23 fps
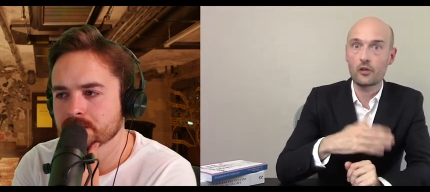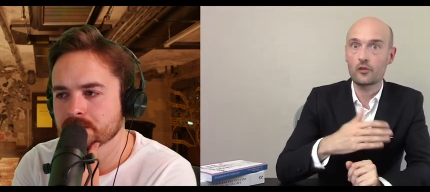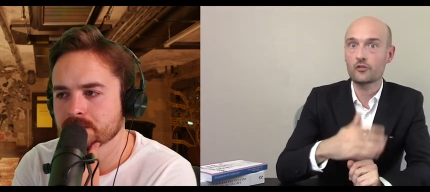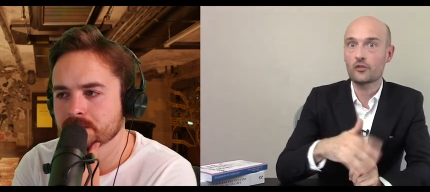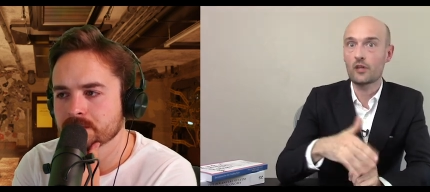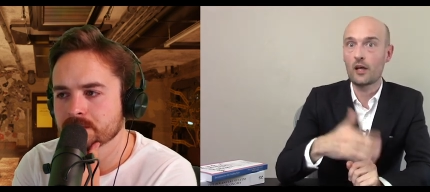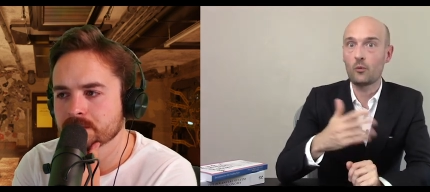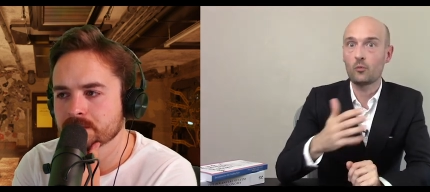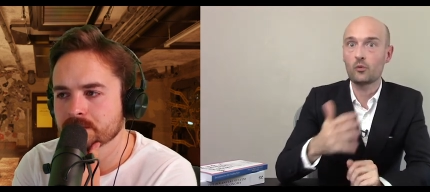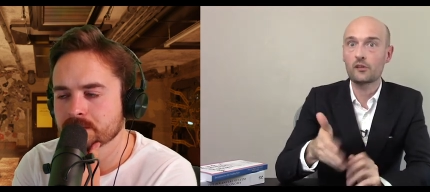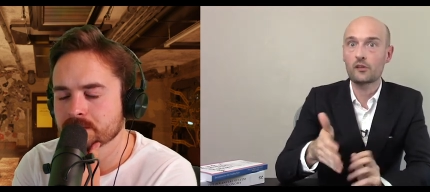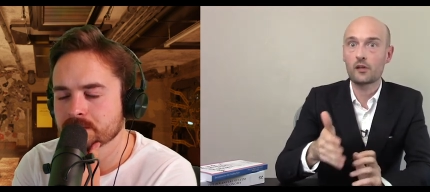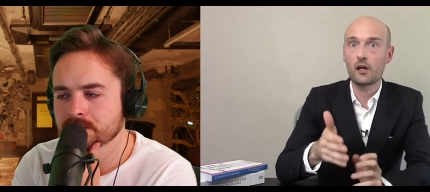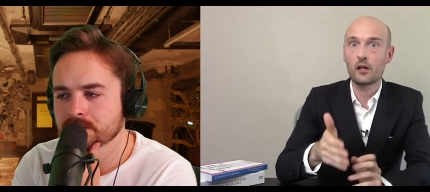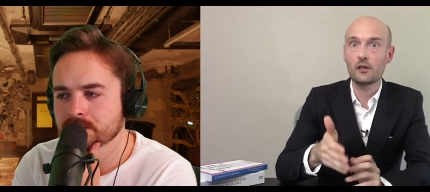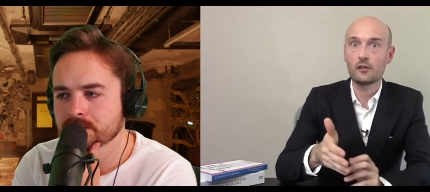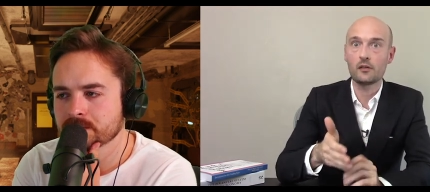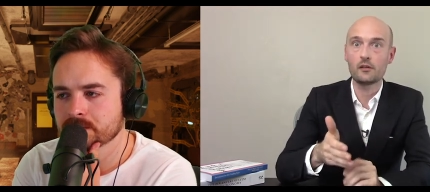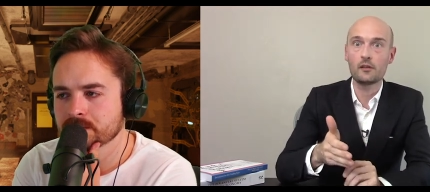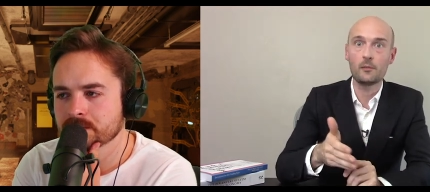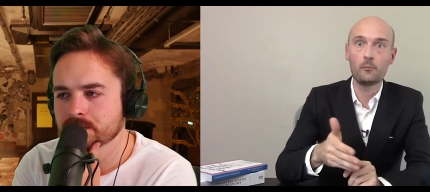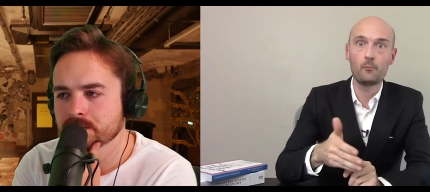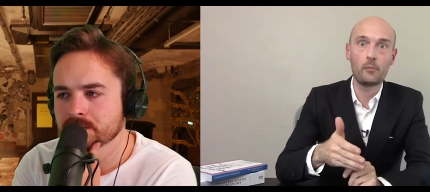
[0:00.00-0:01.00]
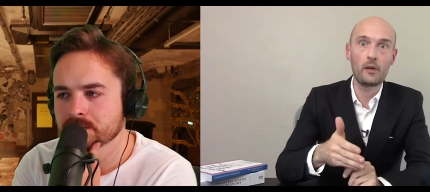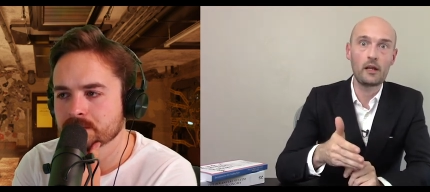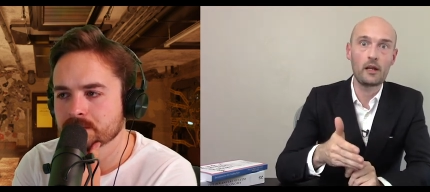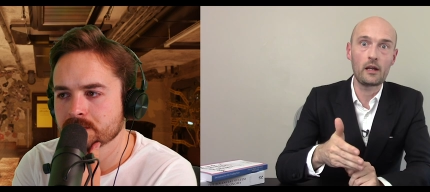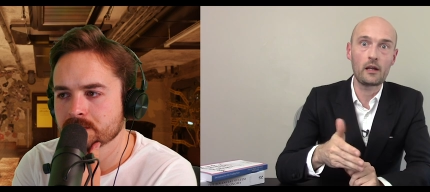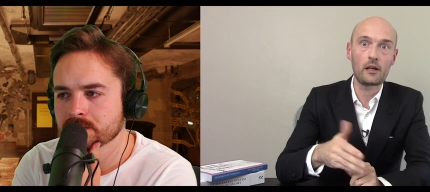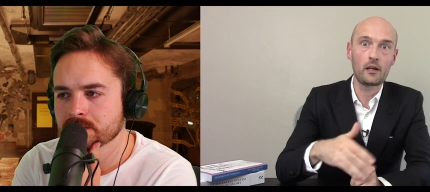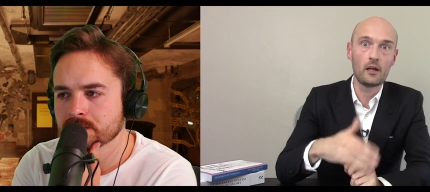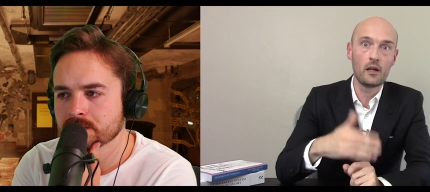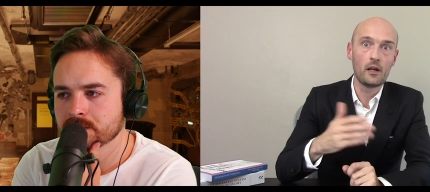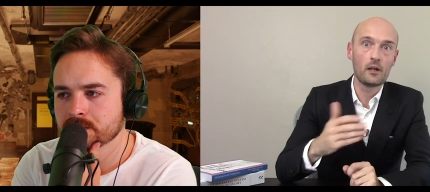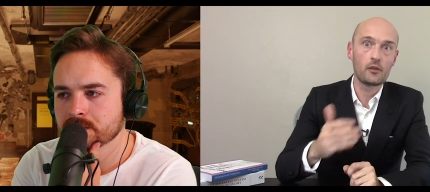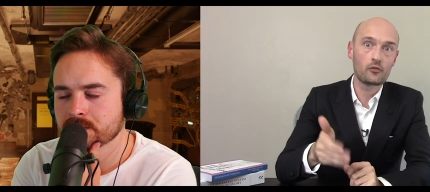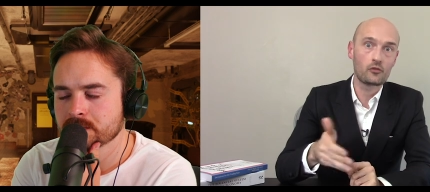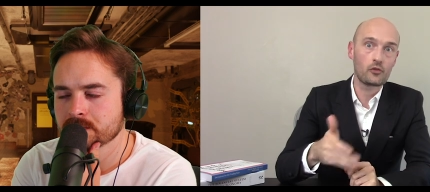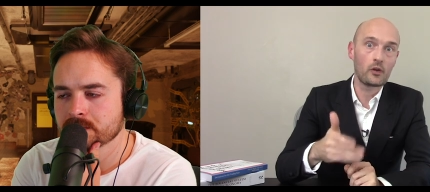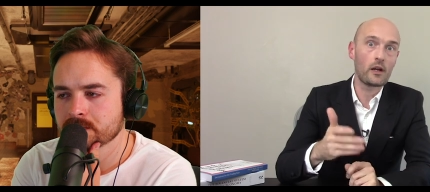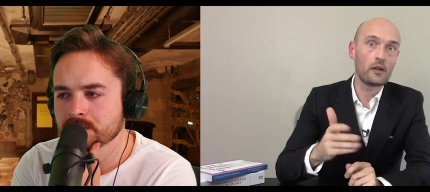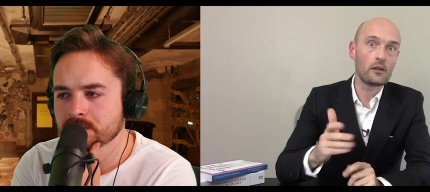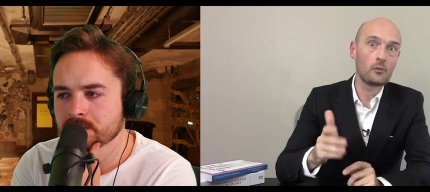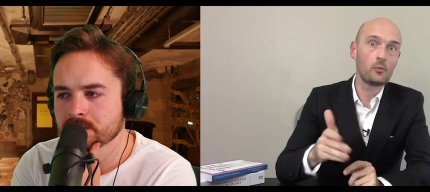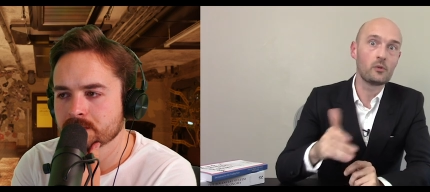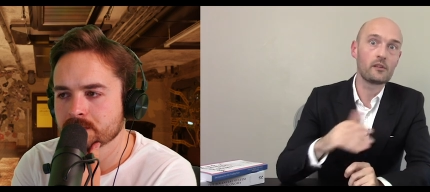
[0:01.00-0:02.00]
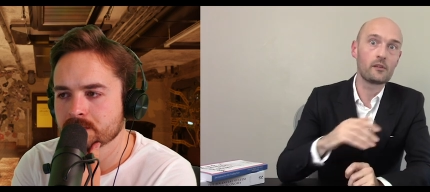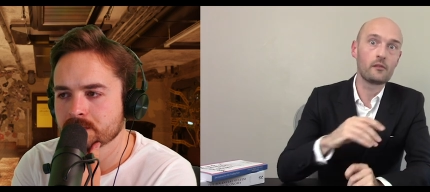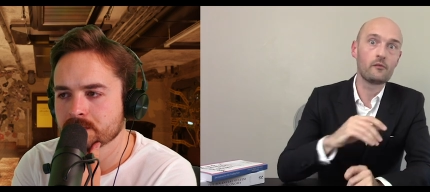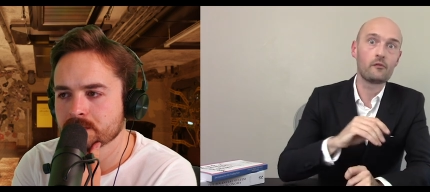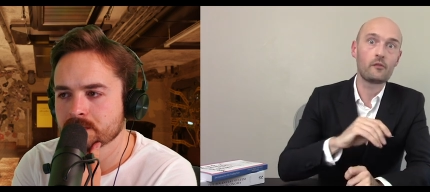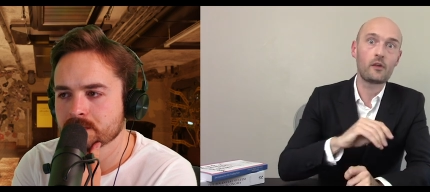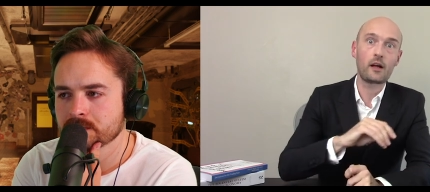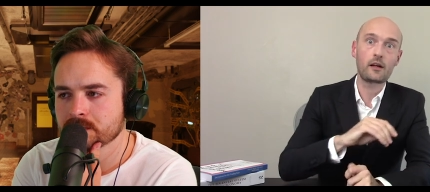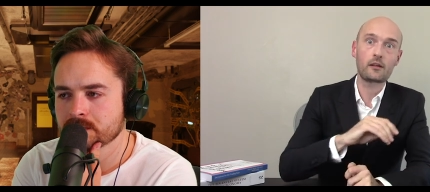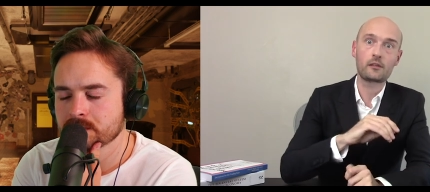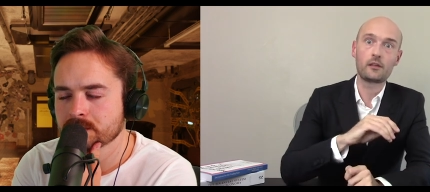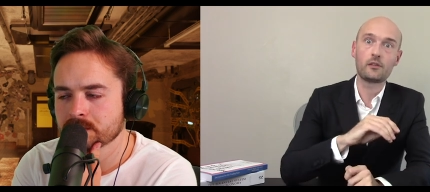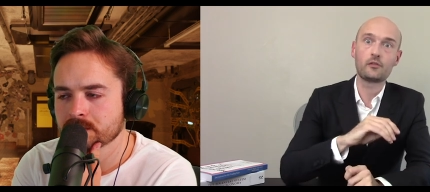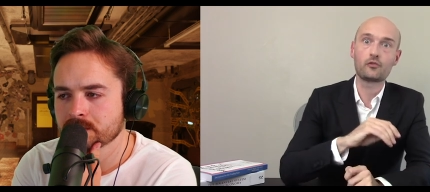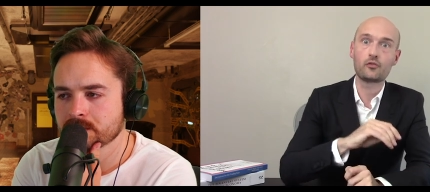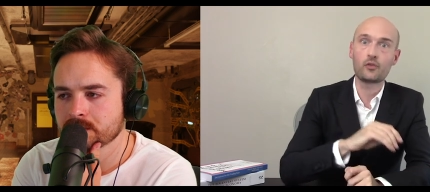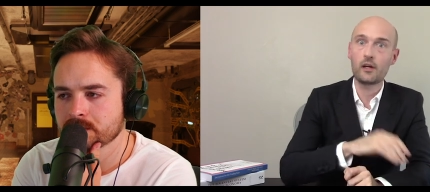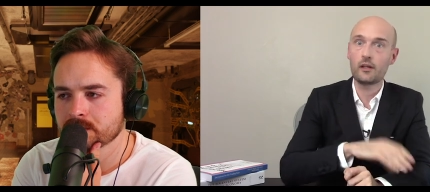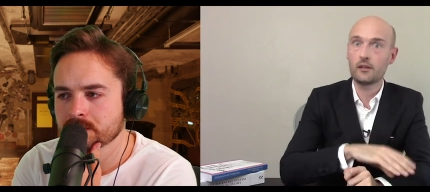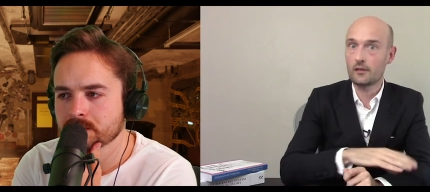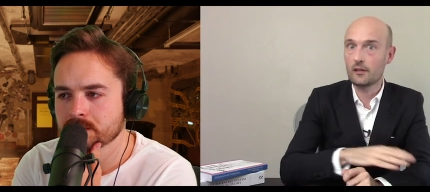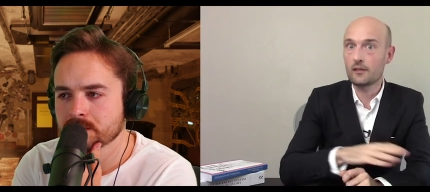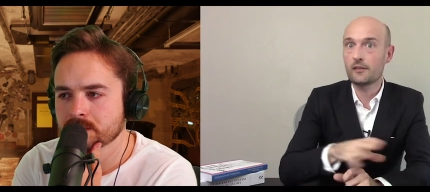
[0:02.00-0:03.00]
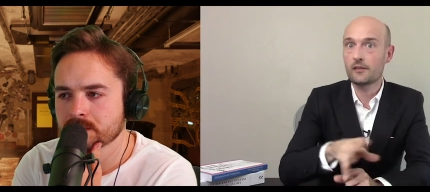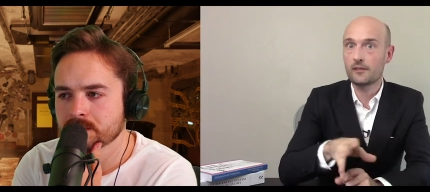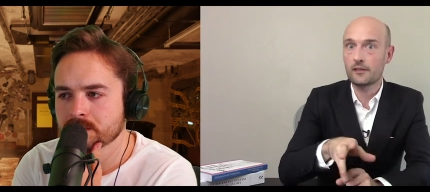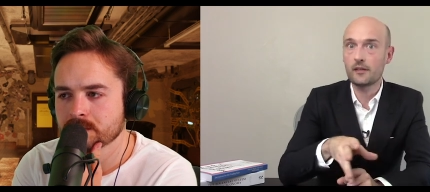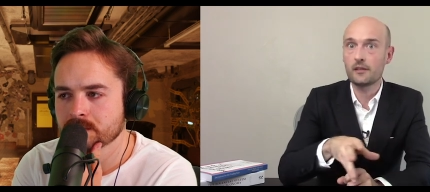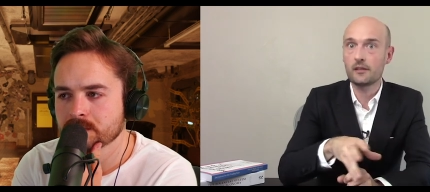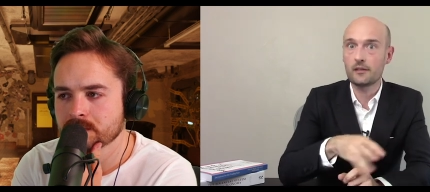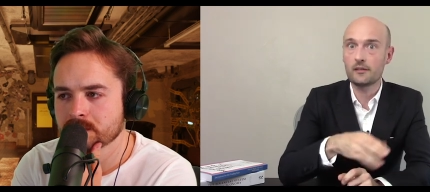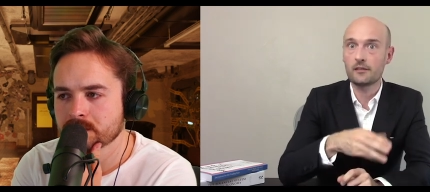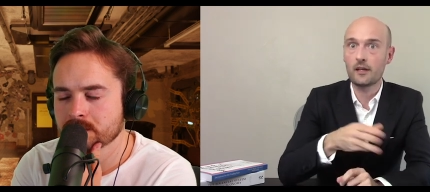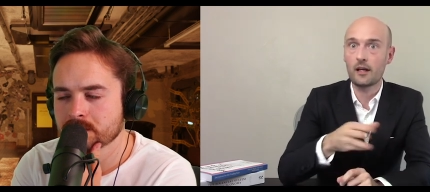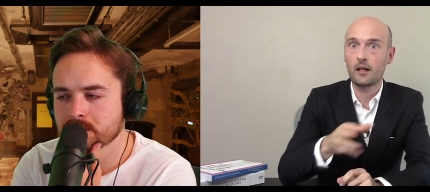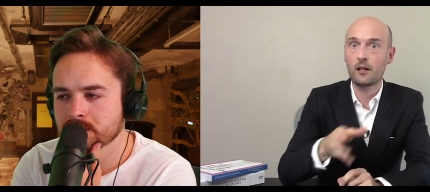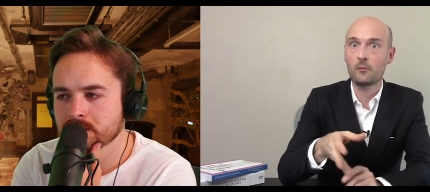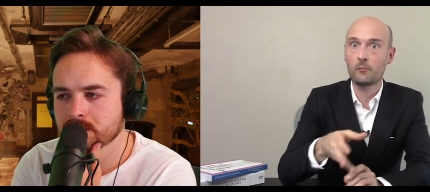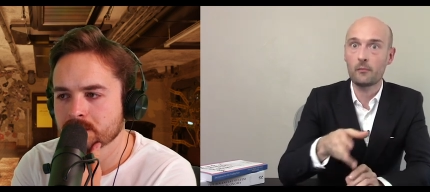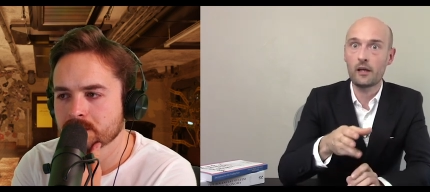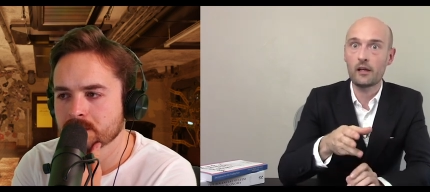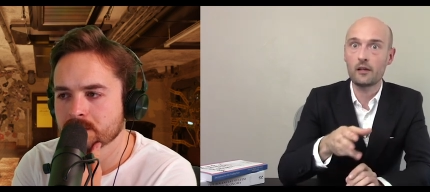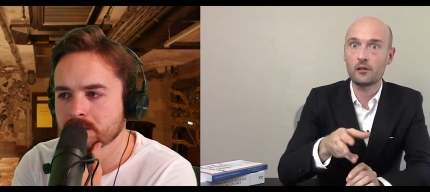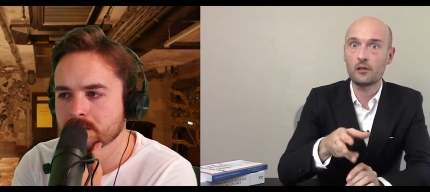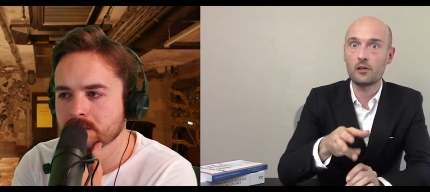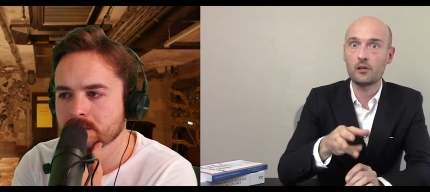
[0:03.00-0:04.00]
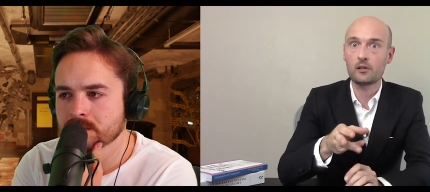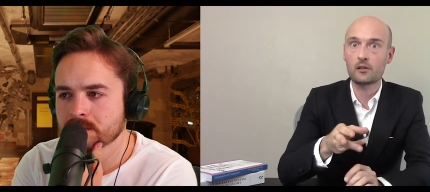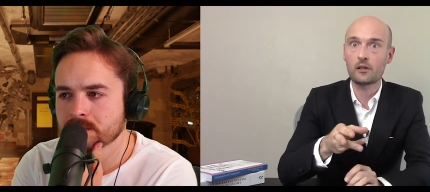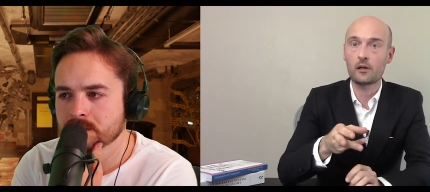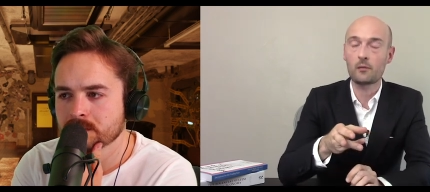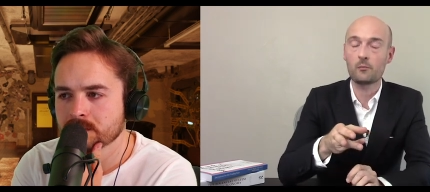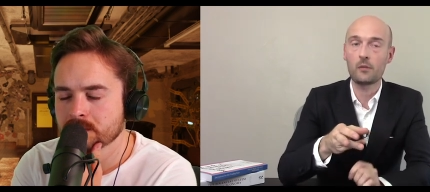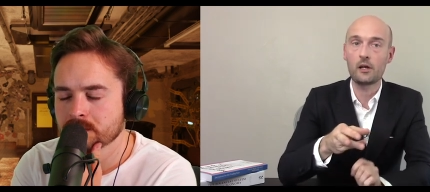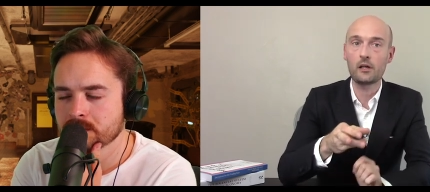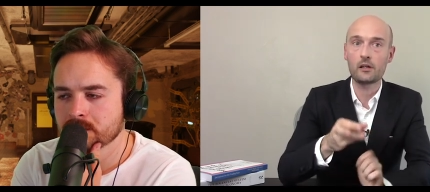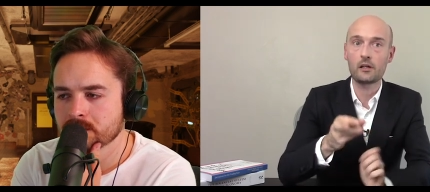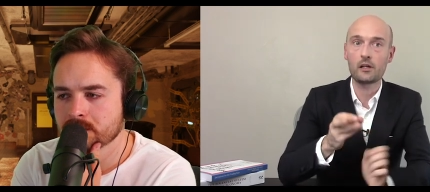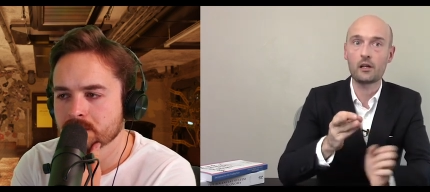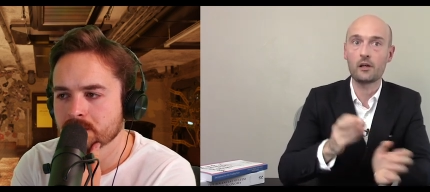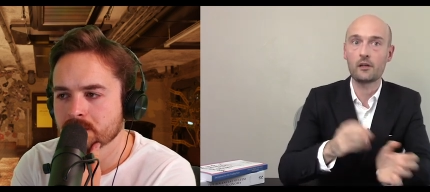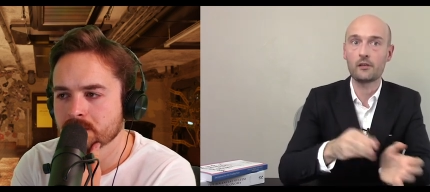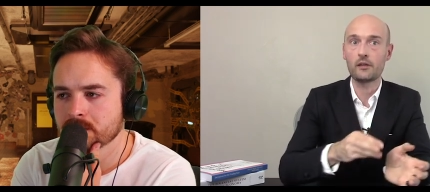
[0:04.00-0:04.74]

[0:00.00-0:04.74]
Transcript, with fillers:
Speaker 1: That was kind of the big trade. It was, in fact, the trade that Citadel made all their money on.